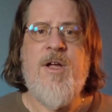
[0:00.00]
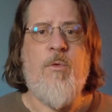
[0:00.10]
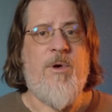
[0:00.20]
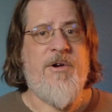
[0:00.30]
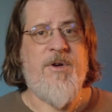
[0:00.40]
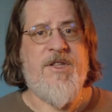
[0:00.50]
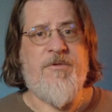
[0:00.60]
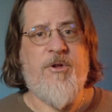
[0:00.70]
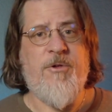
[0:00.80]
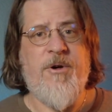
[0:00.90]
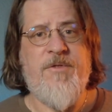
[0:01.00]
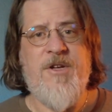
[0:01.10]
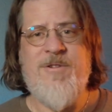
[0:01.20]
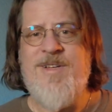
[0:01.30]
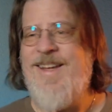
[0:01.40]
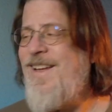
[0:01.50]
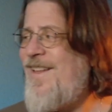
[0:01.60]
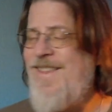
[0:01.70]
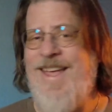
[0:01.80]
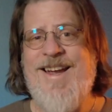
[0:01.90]
Want to read the full review?
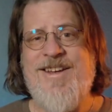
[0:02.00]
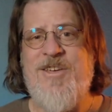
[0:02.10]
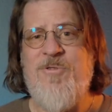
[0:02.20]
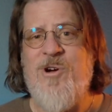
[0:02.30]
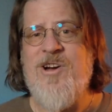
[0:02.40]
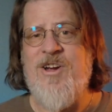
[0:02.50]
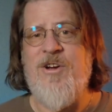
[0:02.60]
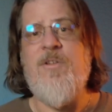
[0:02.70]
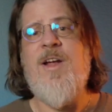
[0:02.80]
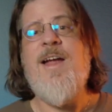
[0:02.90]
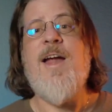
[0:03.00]
Hit that QR code